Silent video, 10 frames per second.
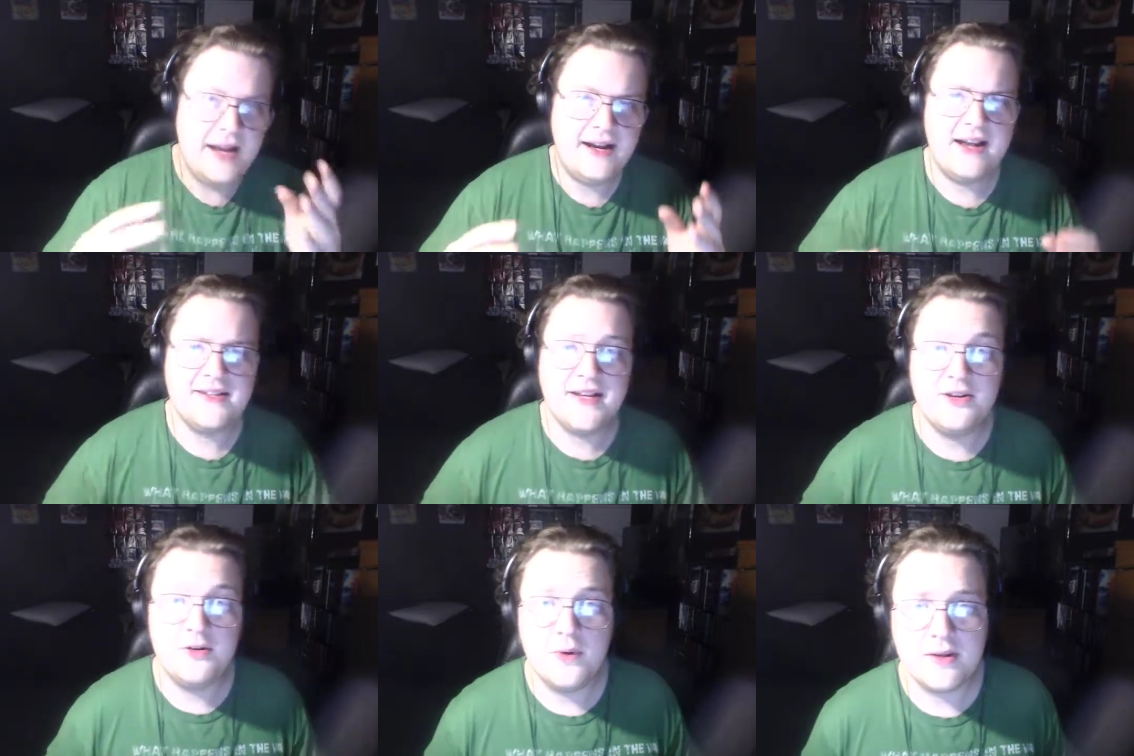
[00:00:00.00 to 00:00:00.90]
guys, how you
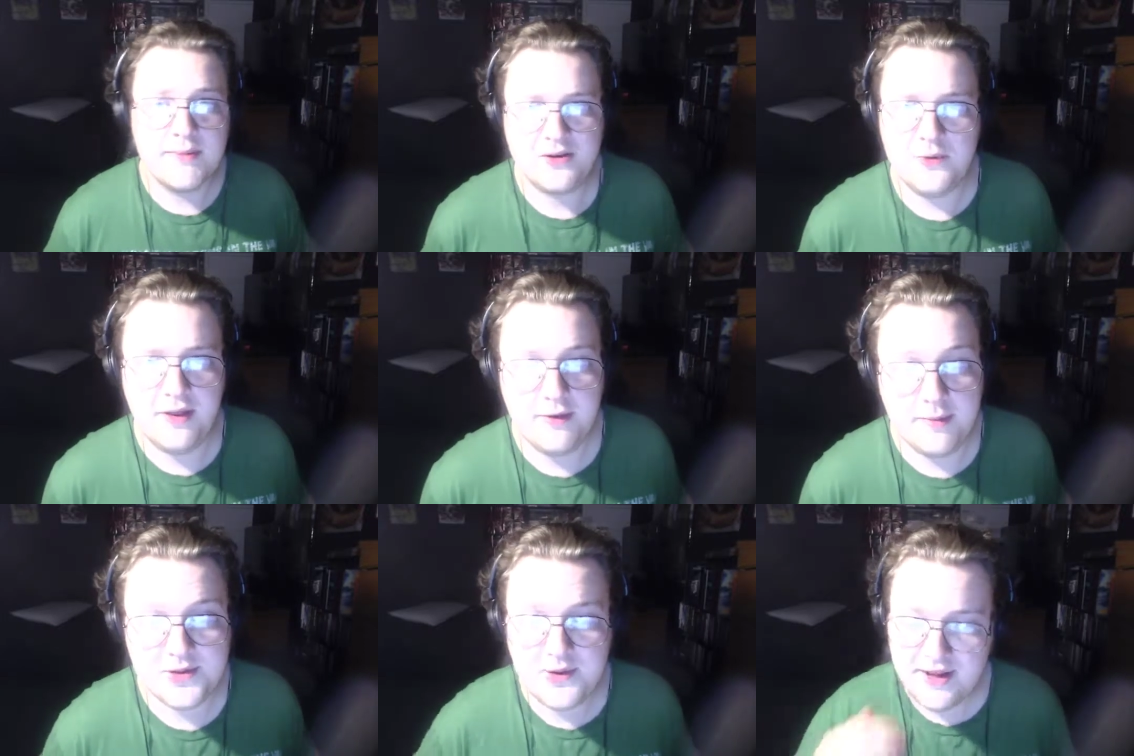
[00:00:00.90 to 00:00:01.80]
doing? Welcome back to another
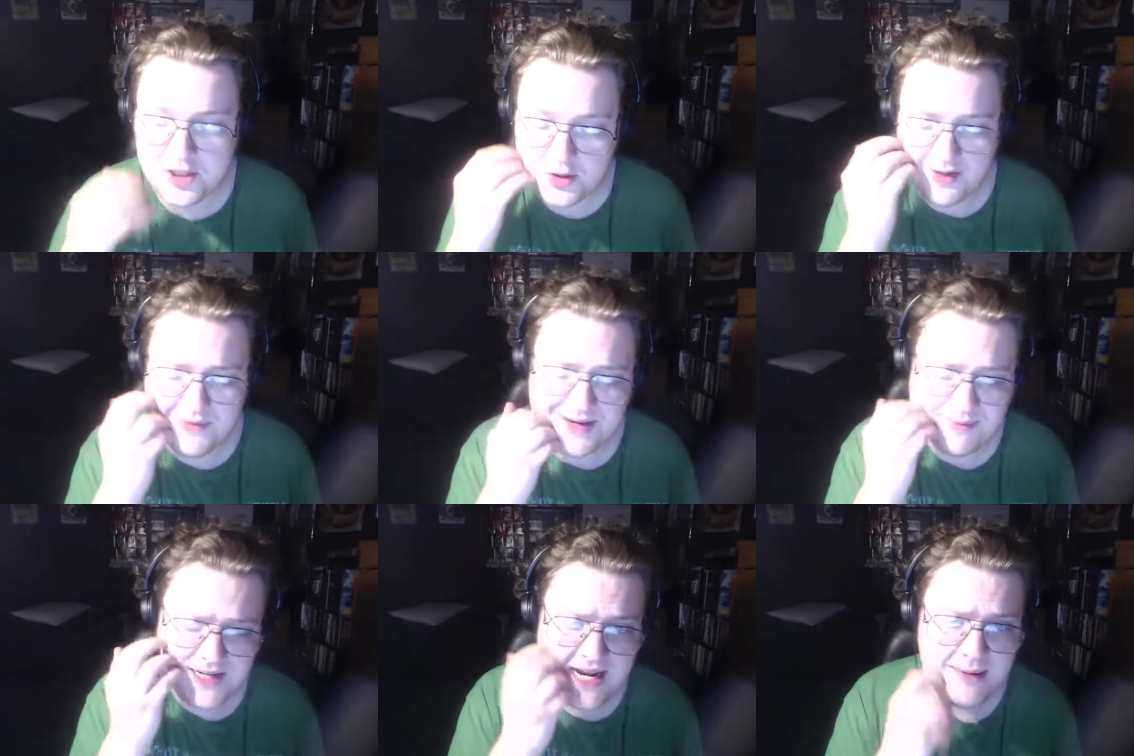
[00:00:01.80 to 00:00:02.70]
episode of that show that will not
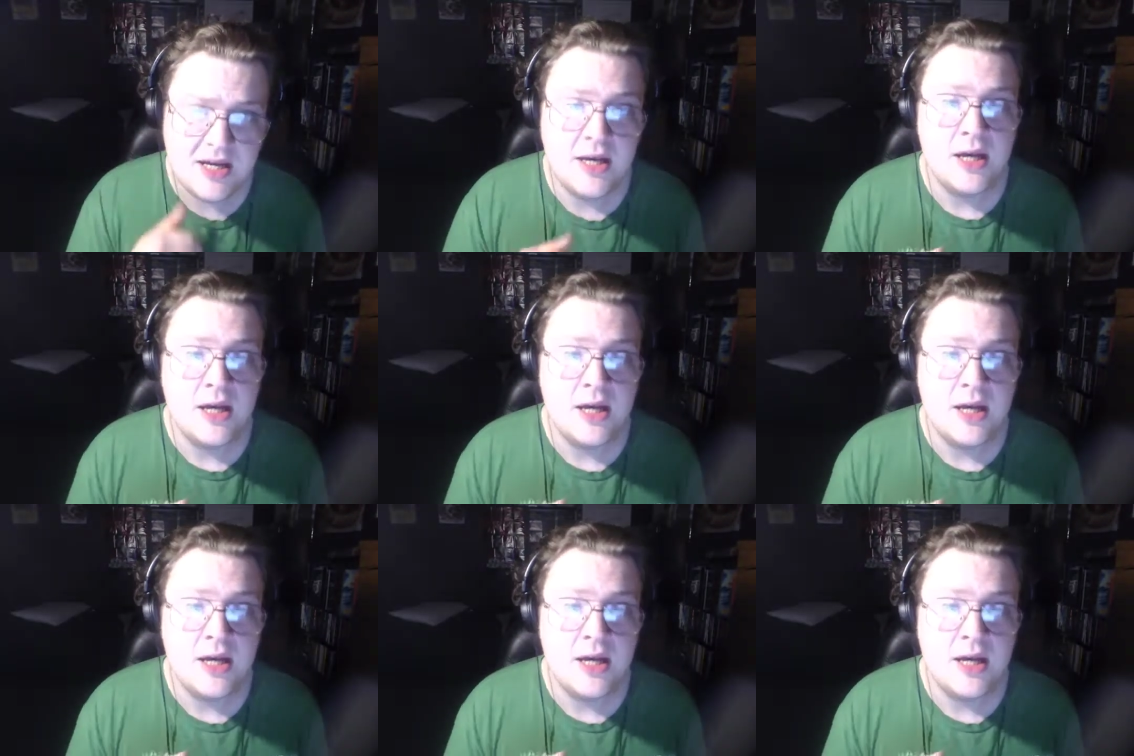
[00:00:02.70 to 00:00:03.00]
be named.